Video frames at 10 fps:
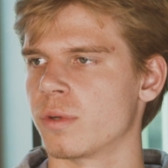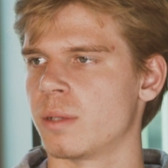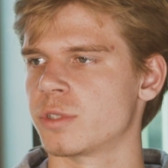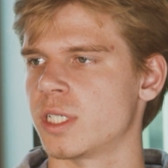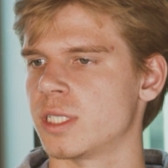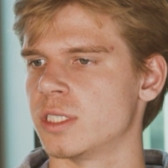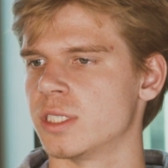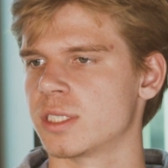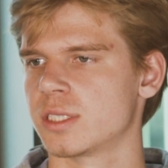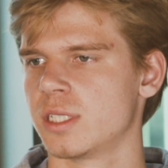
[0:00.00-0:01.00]
what I'm trying to
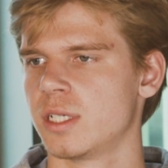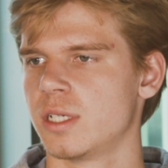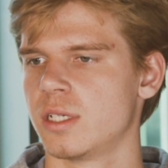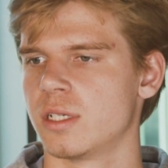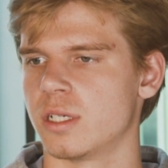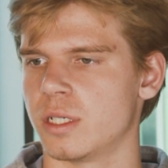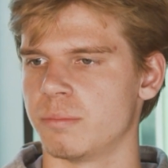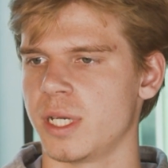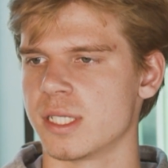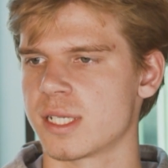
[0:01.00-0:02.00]
just uh,
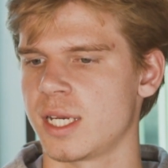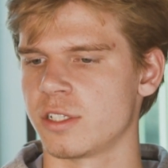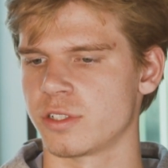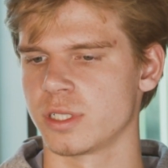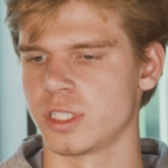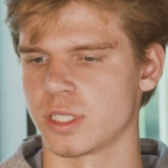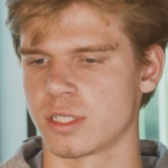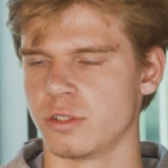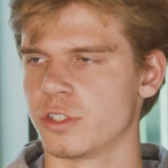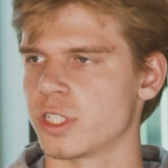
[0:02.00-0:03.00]
maintain is really just
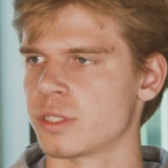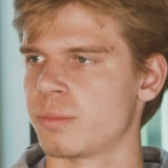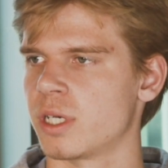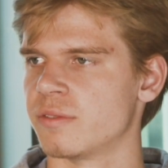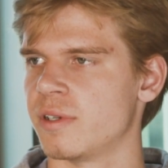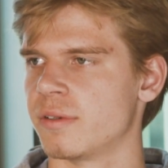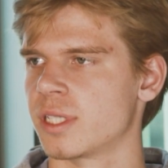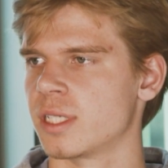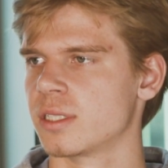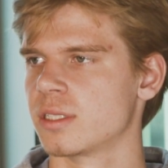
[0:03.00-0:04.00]
the nutrition part of
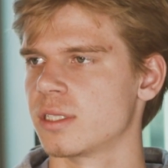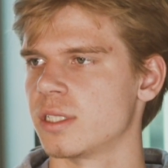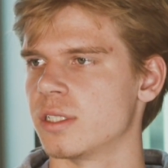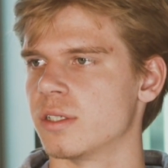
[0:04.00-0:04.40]
everything. You